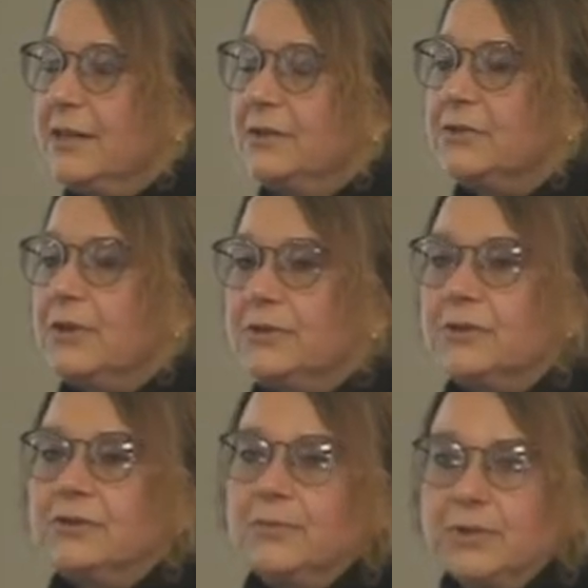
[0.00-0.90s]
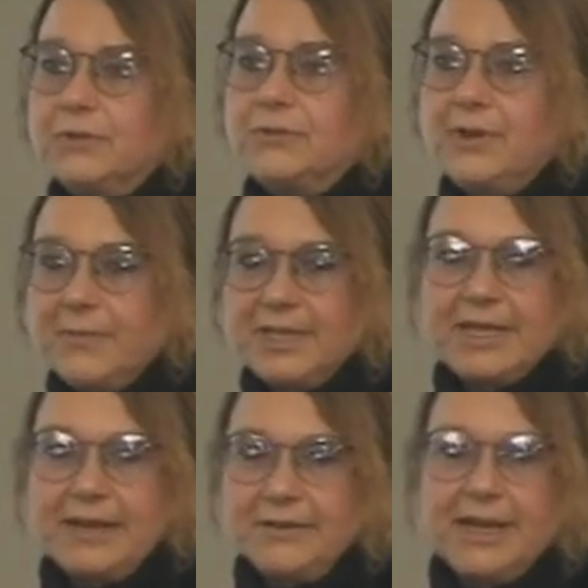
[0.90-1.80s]
And there's also some new treatments
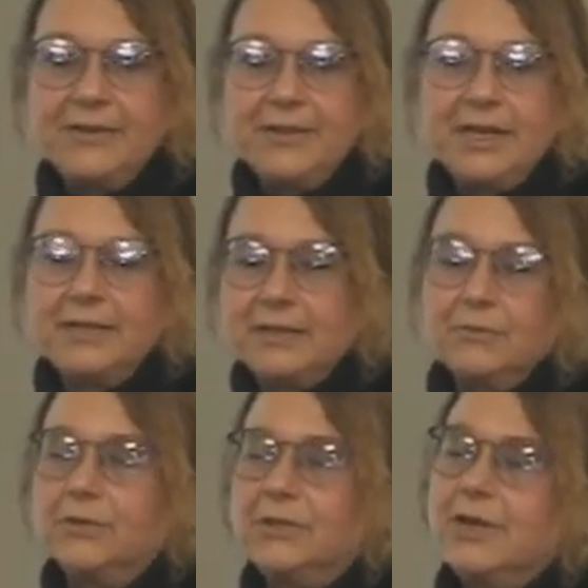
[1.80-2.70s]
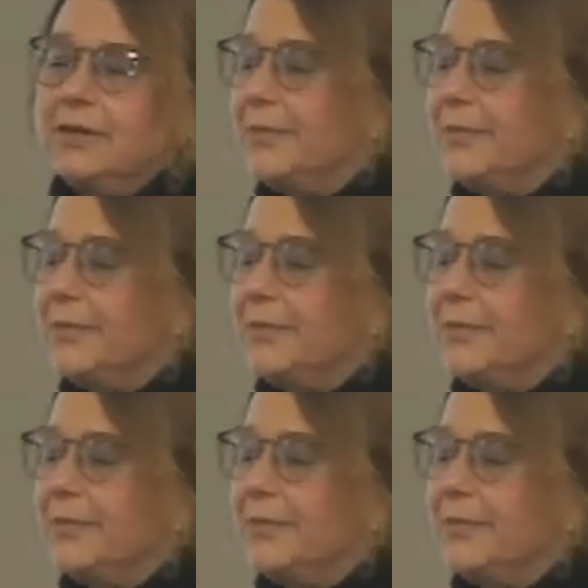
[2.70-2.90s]
out nowadays that we'll talk